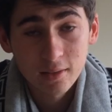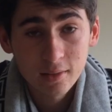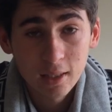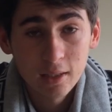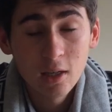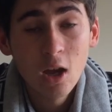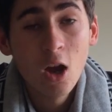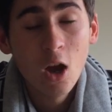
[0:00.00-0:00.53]

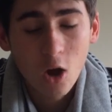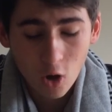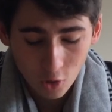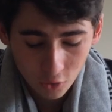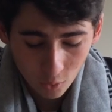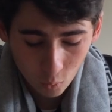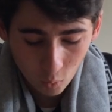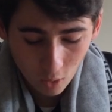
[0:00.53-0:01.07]
said,
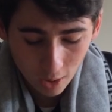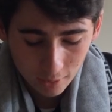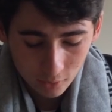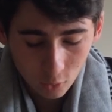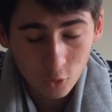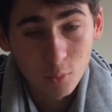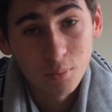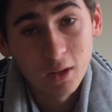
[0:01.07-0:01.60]
on the white
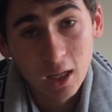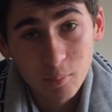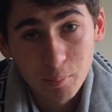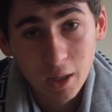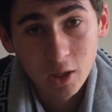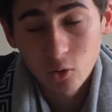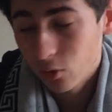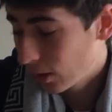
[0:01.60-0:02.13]
or the black
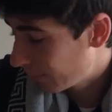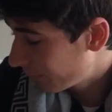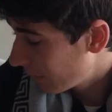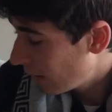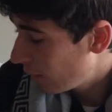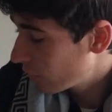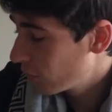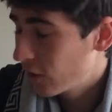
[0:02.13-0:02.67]
background.
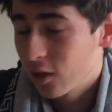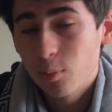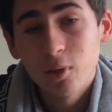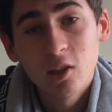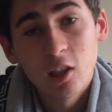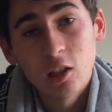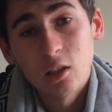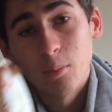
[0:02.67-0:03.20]
So this
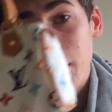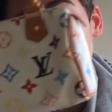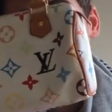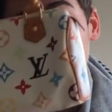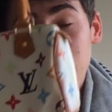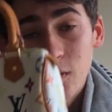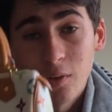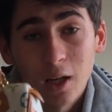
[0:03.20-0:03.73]
particular
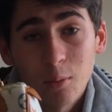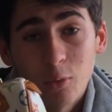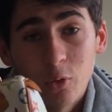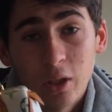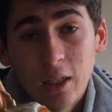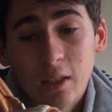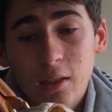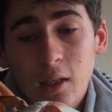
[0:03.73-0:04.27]
bag is available
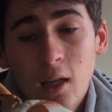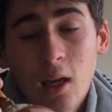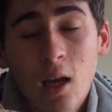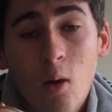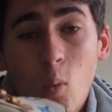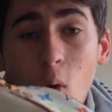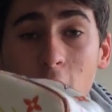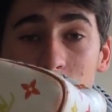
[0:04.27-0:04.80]
in
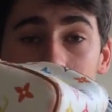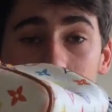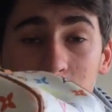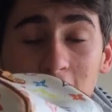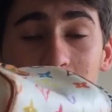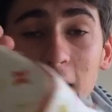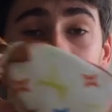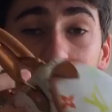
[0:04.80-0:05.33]
white or
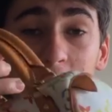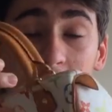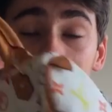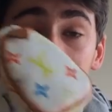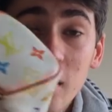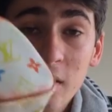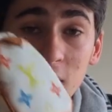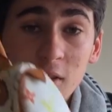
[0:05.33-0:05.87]
black. That is
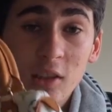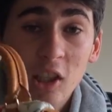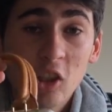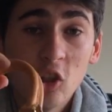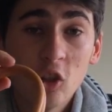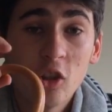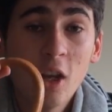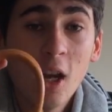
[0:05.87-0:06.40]

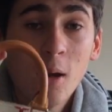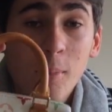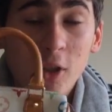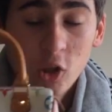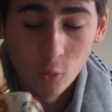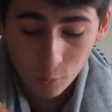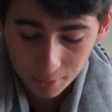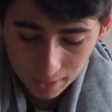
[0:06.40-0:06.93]
discontinued, but
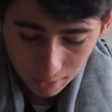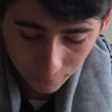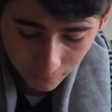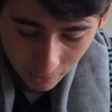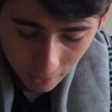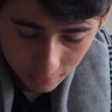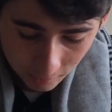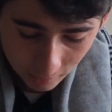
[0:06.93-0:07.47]
you will be able to
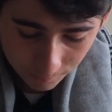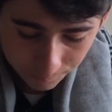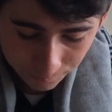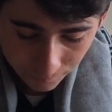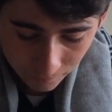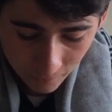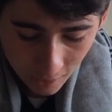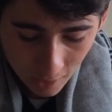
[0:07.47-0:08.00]
find it.
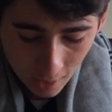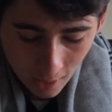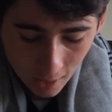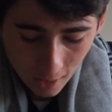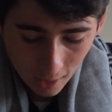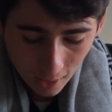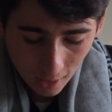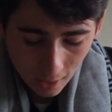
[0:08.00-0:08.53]

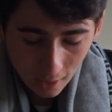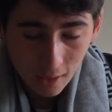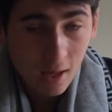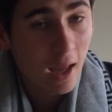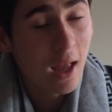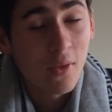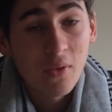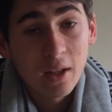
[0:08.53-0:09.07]

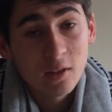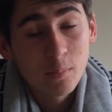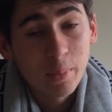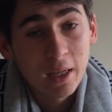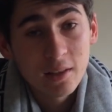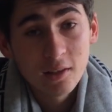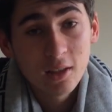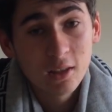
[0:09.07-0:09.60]
And that's
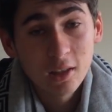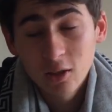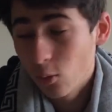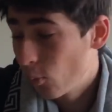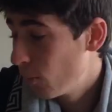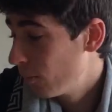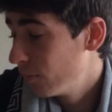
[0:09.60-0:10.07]
basically the